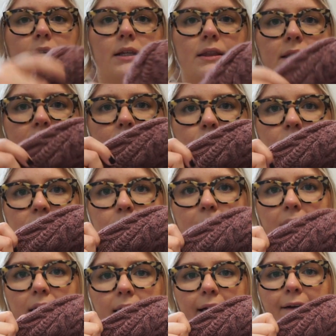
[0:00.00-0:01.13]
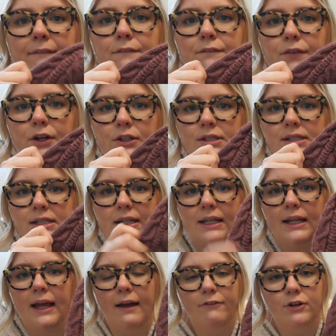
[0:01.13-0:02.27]
This was my first
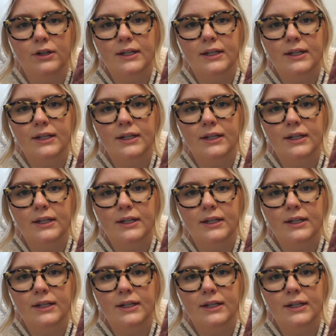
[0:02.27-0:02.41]
ever